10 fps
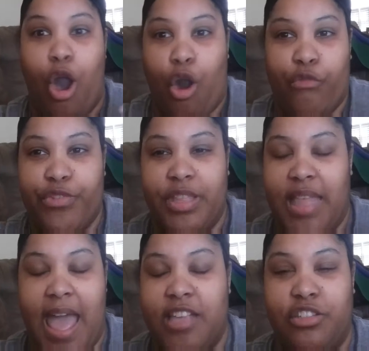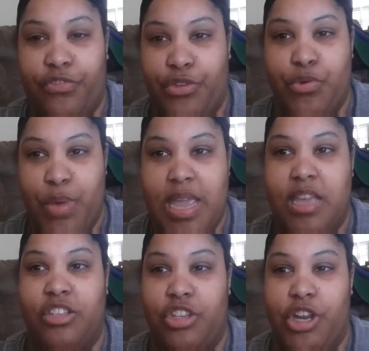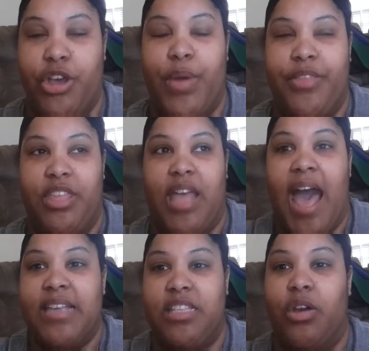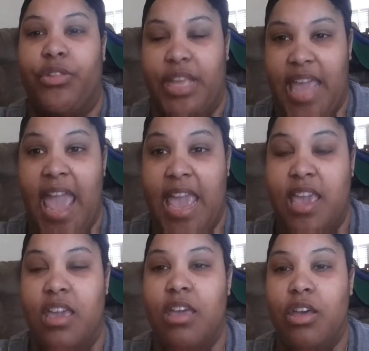over the last few weeks, and then the icing on the cake,